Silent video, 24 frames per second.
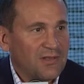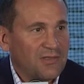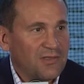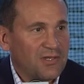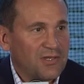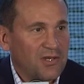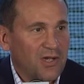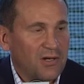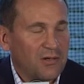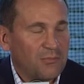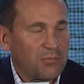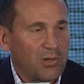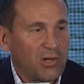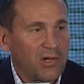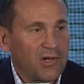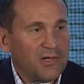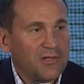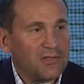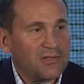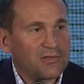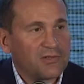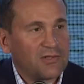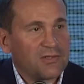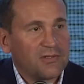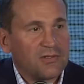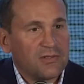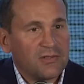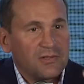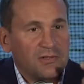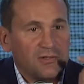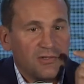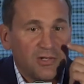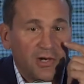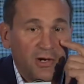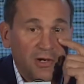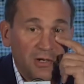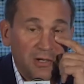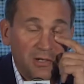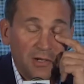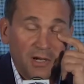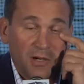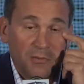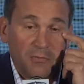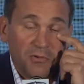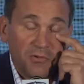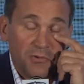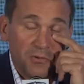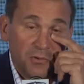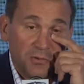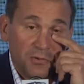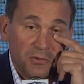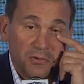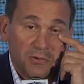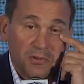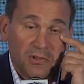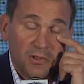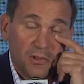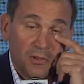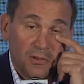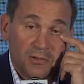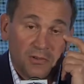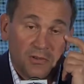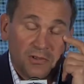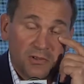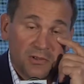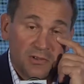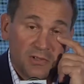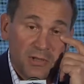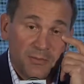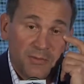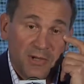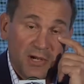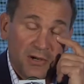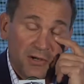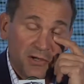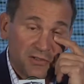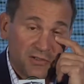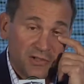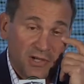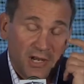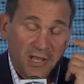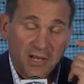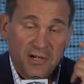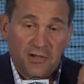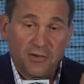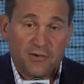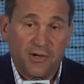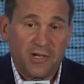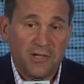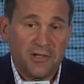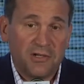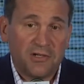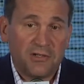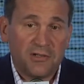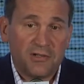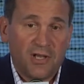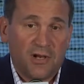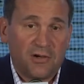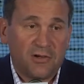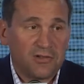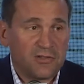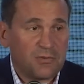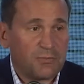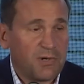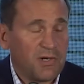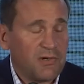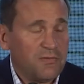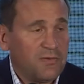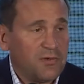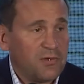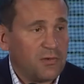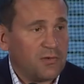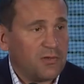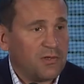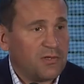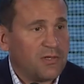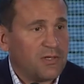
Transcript: The young players starting to come through. You know, Timmy Erickson had a great year down in Springfield.